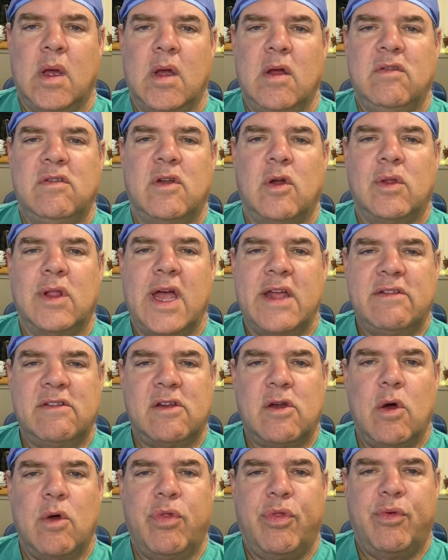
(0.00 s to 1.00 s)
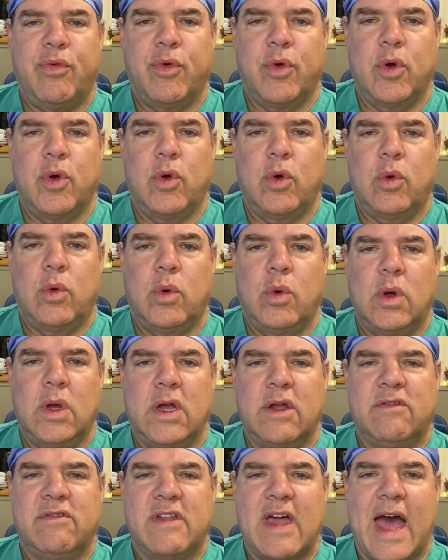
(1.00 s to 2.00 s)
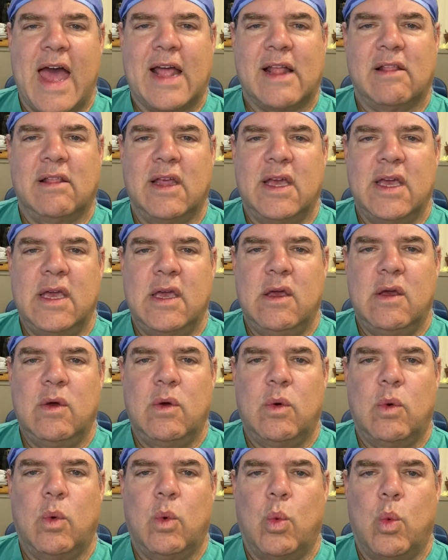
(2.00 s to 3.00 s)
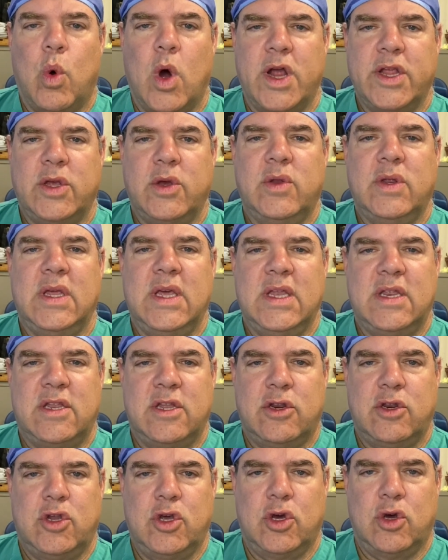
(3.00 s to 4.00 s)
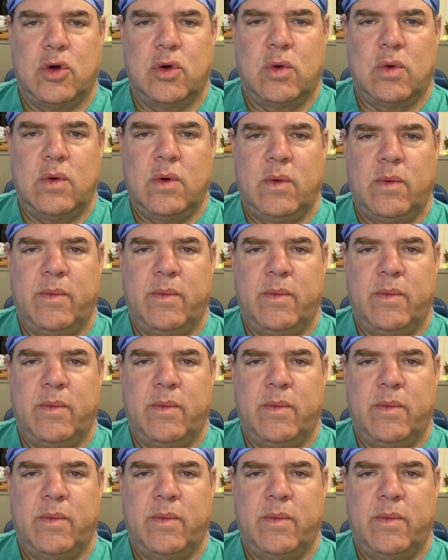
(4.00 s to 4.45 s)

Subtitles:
So let's go through exactly what you need to do